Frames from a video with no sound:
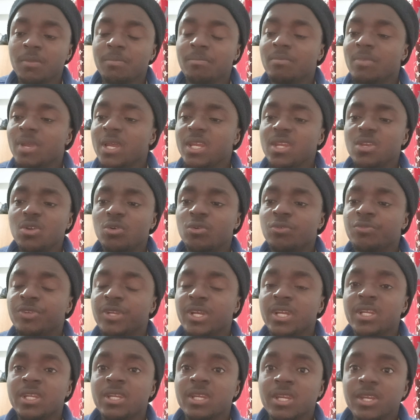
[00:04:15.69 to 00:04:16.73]
Many of
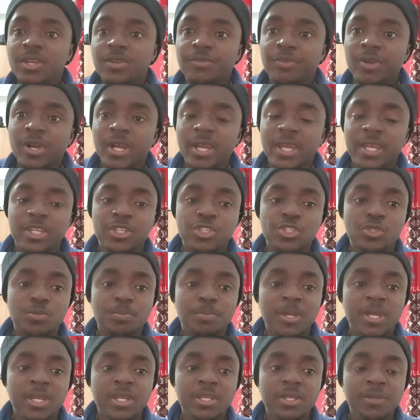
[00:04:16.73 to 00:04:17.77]
them never
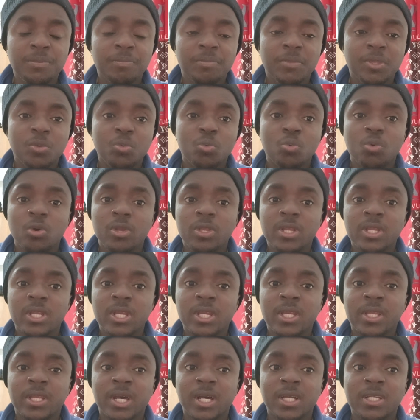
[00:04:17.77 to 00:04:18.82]
expect one
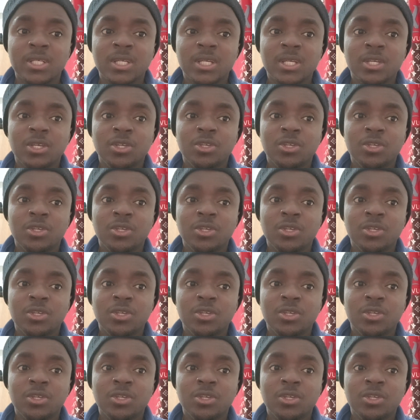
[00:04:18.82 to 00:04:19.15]
day that